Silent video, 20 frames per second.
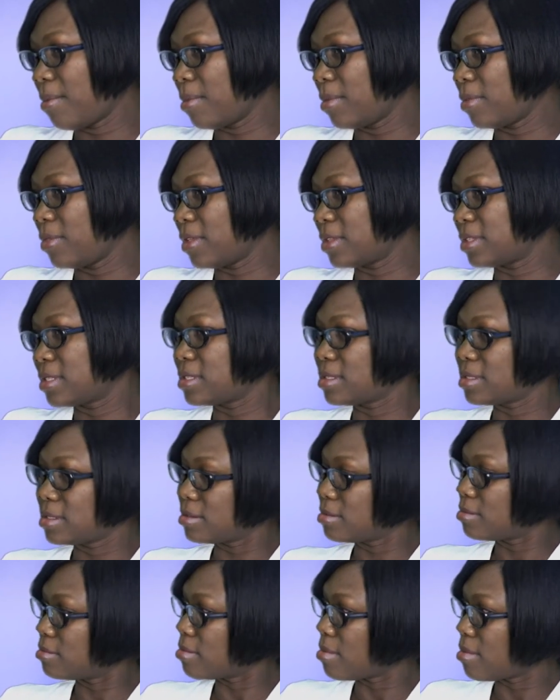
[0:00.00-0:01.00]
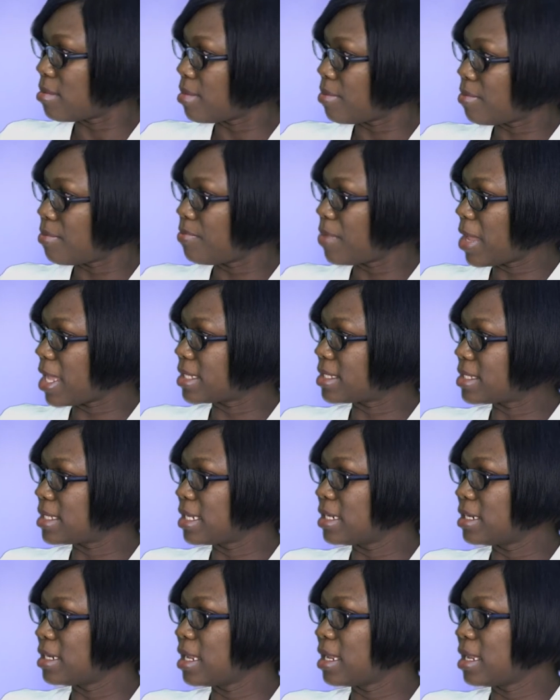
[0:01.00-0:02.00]
this
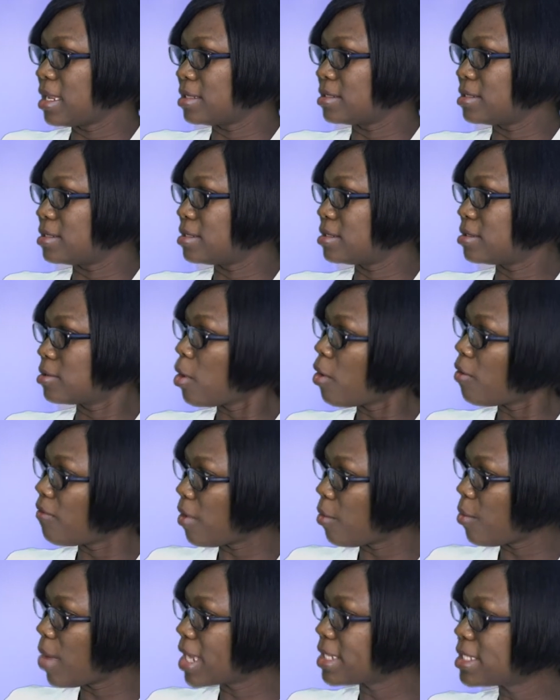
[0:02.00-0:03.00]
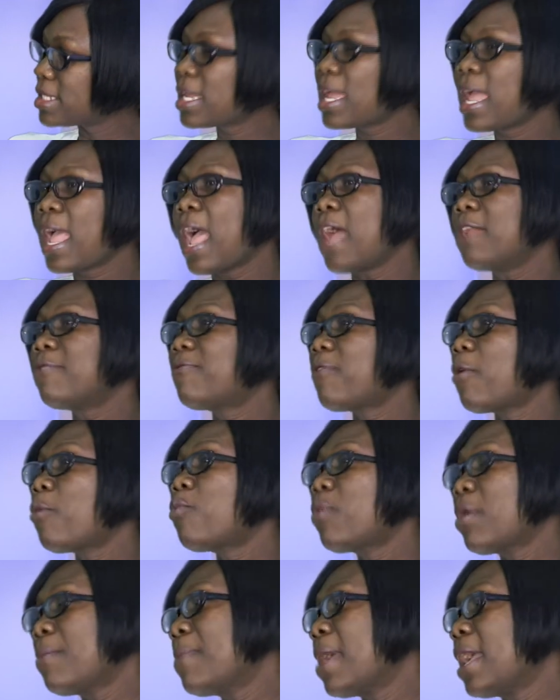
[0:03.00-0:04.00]
person is overweight. And for
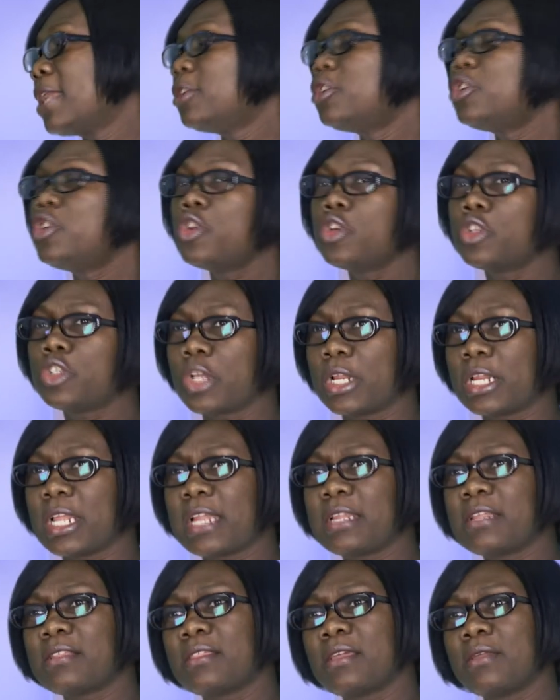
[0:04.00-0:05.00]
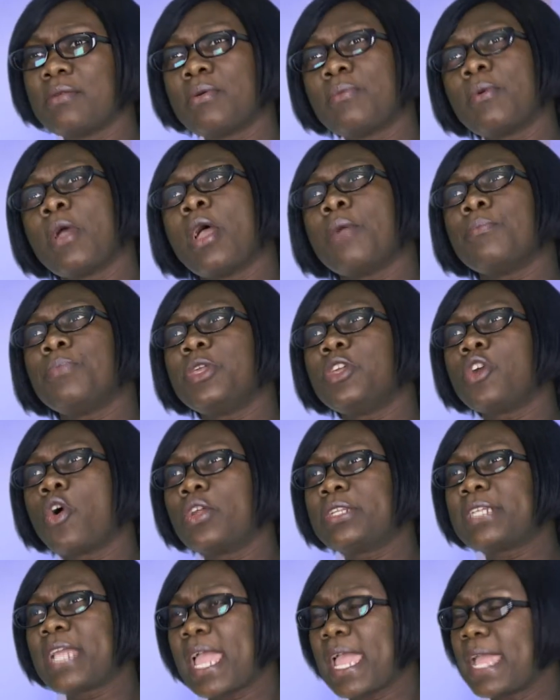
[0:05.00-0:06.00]
women, usually anything
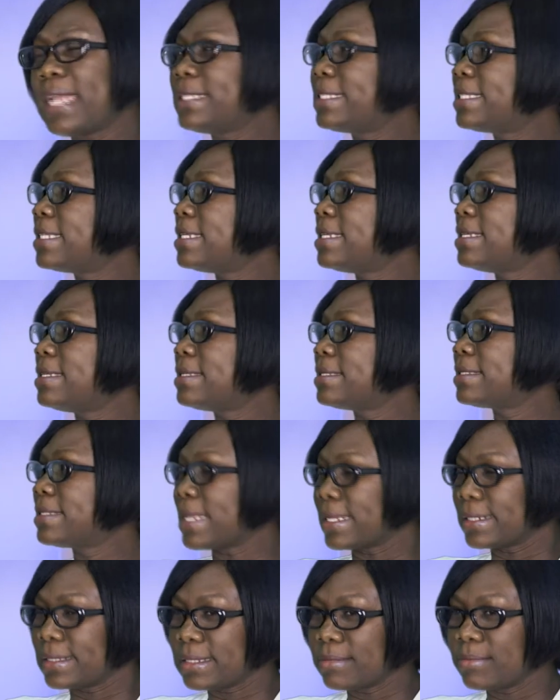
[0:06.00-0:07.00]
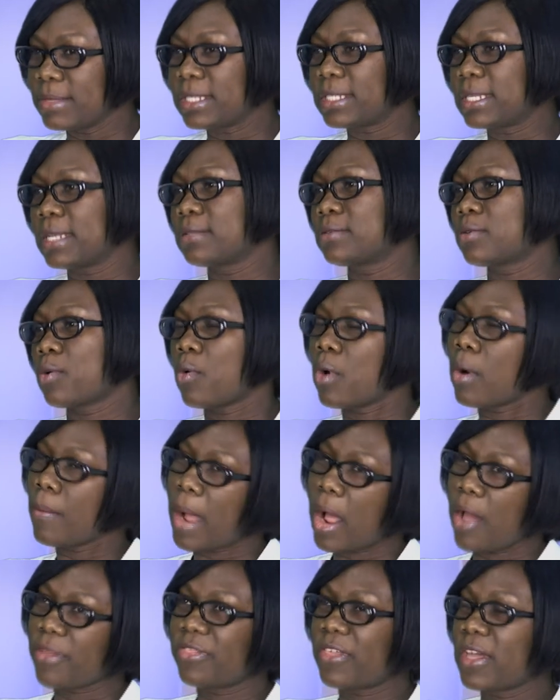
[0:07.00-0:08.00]
beyond 80 centimeters or
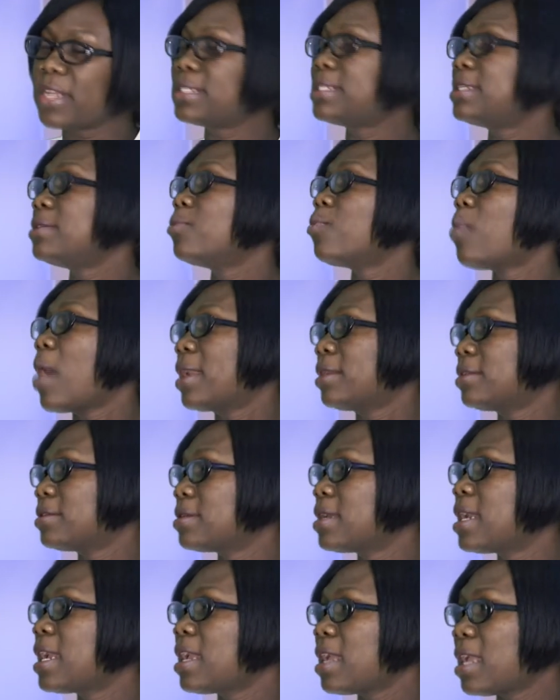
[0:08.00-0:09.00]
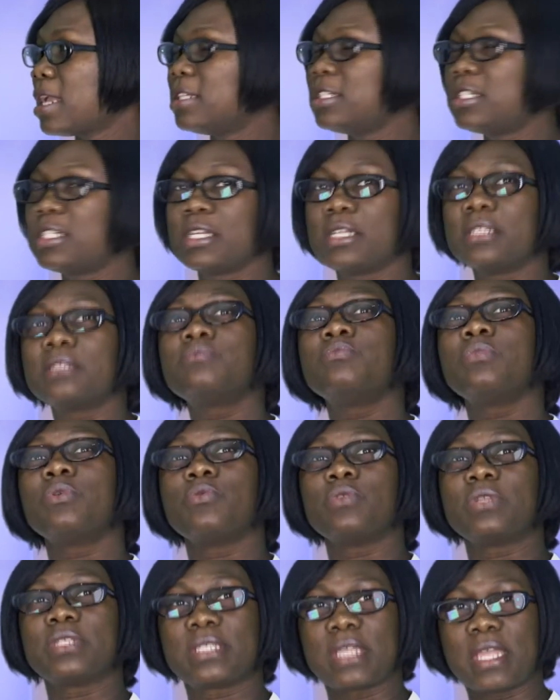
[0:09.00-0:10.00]
about 31 inches, we
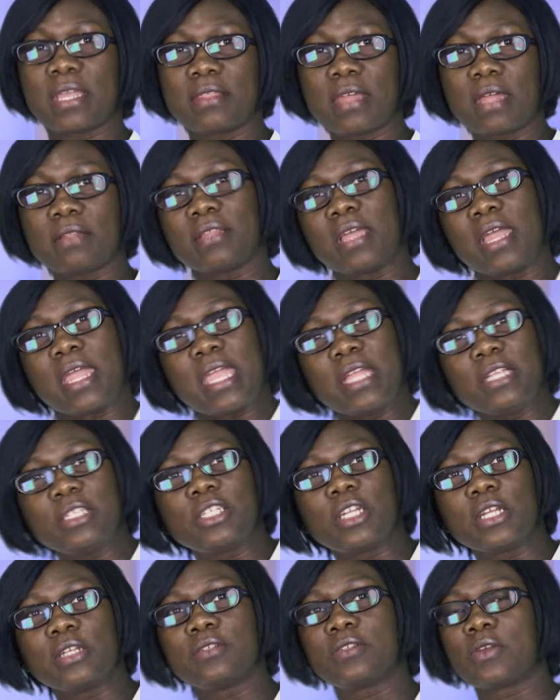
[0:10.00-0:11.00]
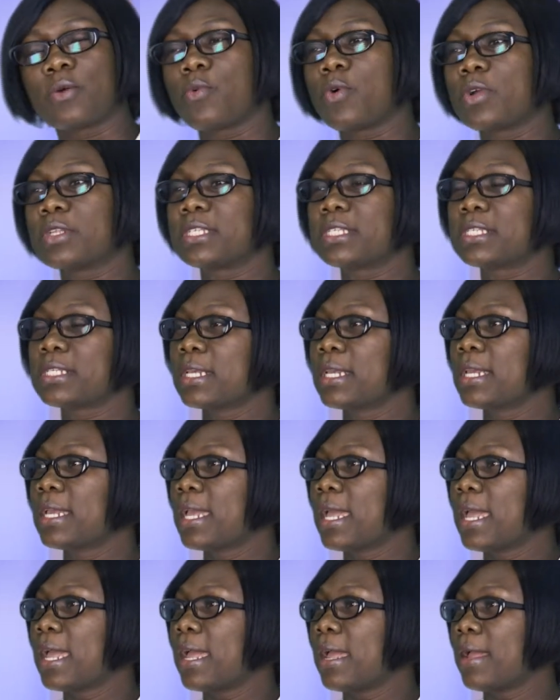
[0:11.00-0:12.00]
would say that they're inching towards
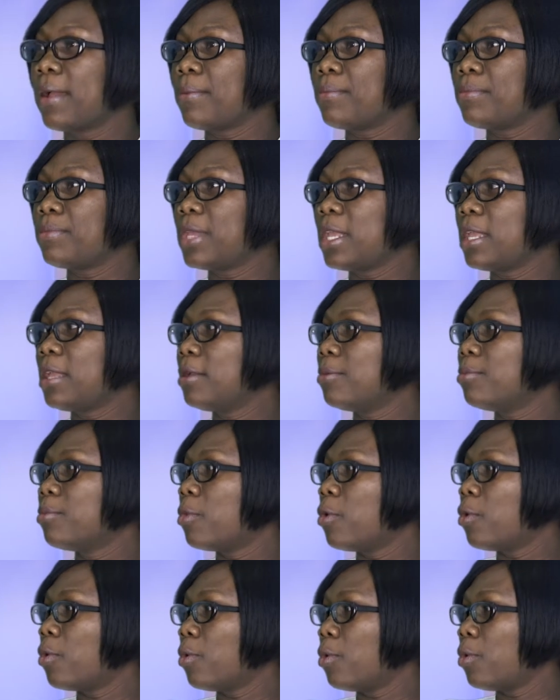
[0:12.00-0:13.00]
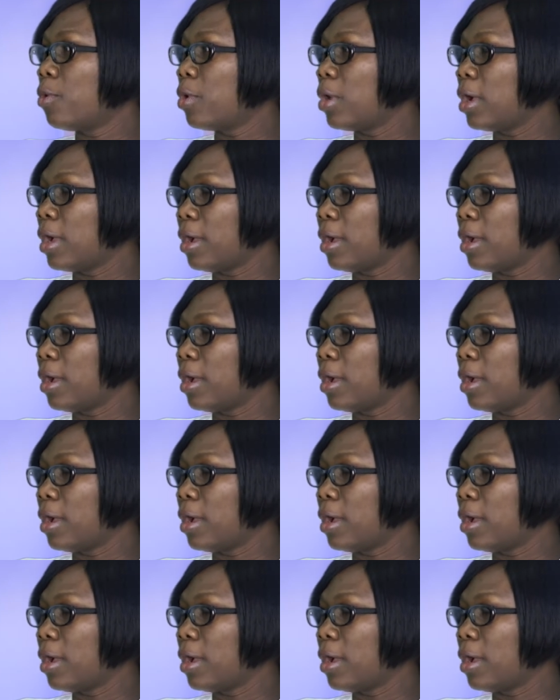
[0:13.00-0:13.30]
being more,